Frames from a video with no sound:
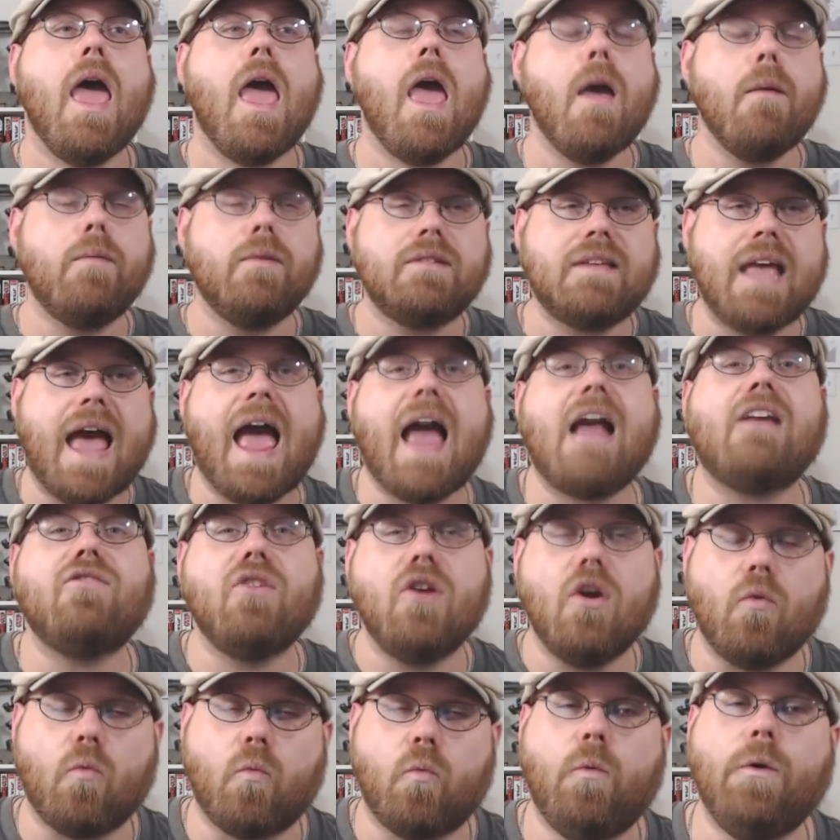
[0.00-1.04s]
It was
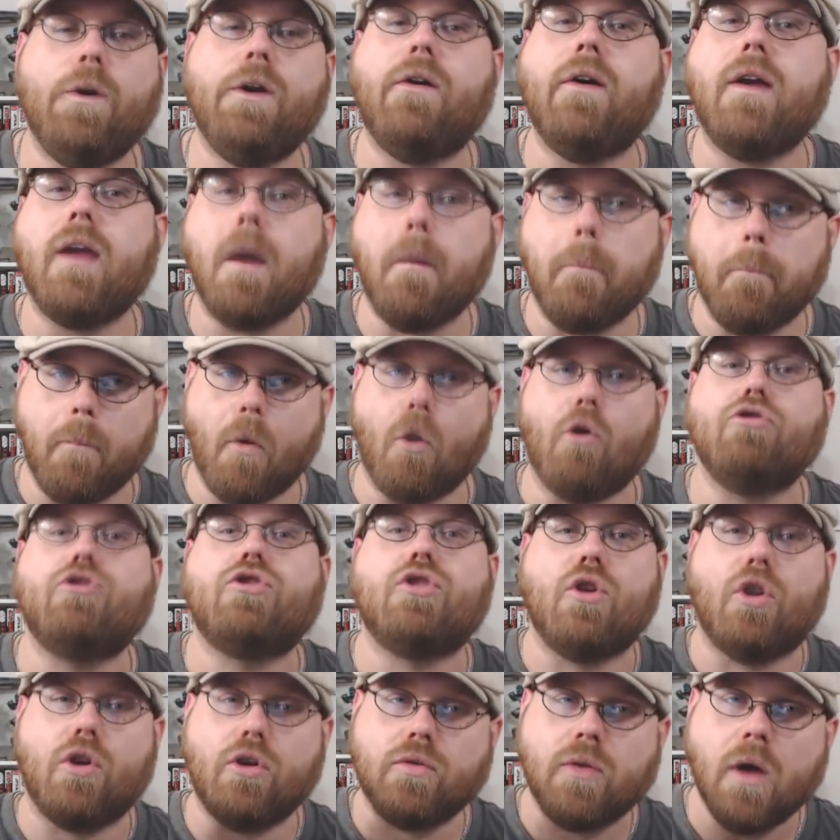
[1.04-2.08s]
actually a really
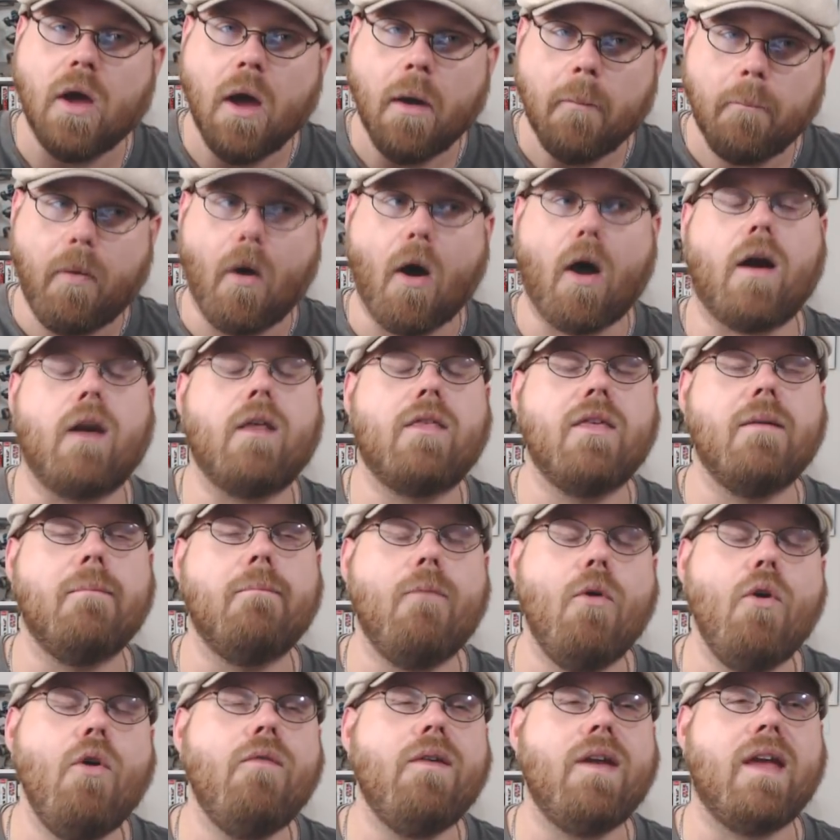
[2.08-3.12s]
emotional part of the
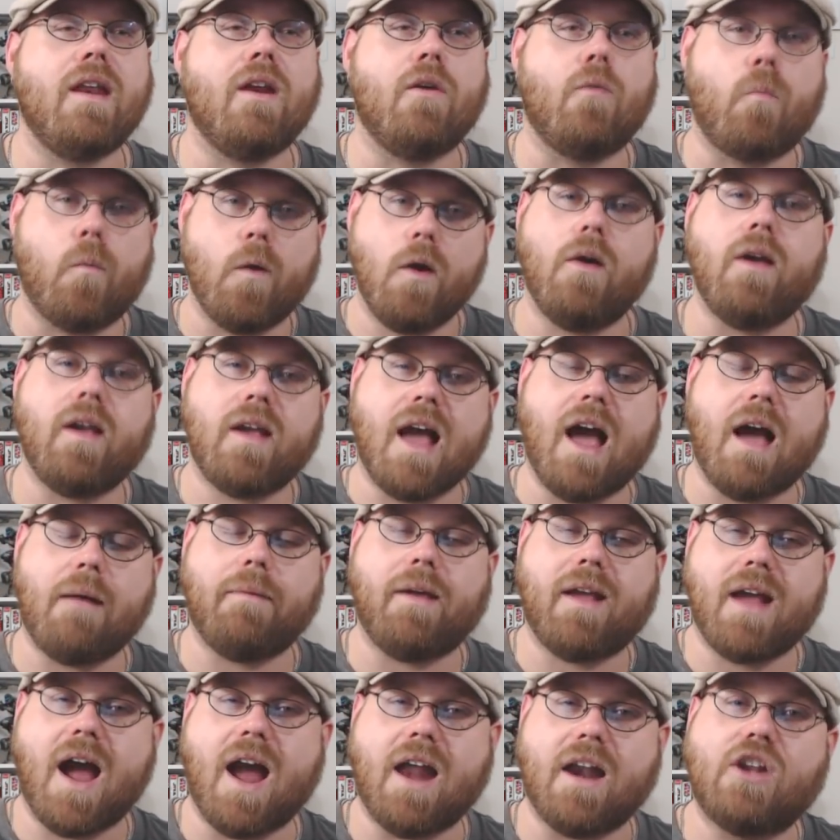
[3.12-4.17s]
movie, and it really got
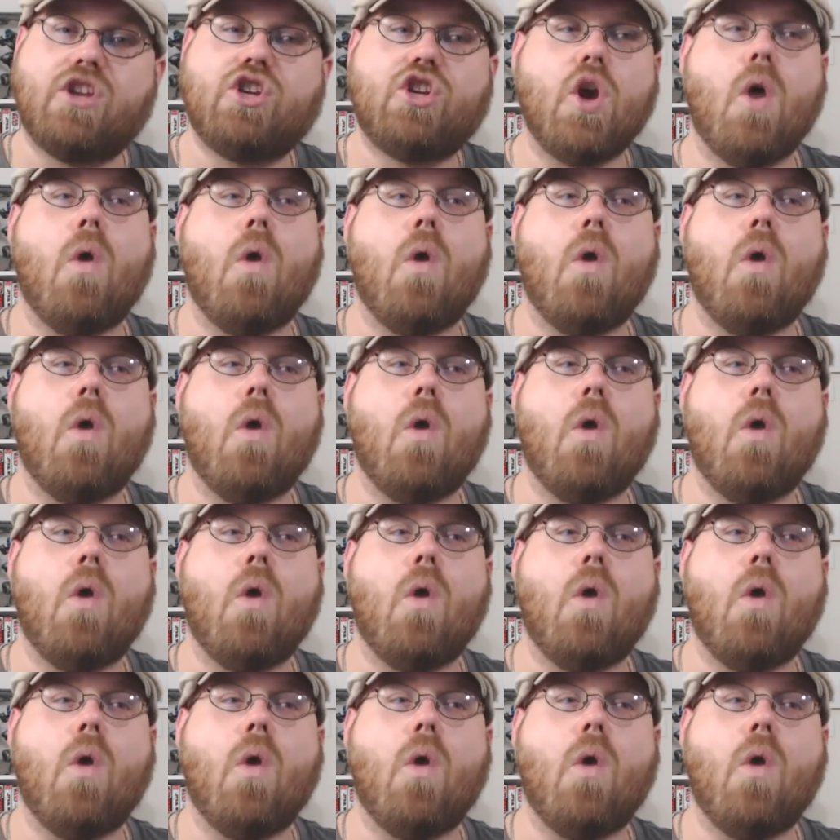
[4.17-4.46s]
me kind of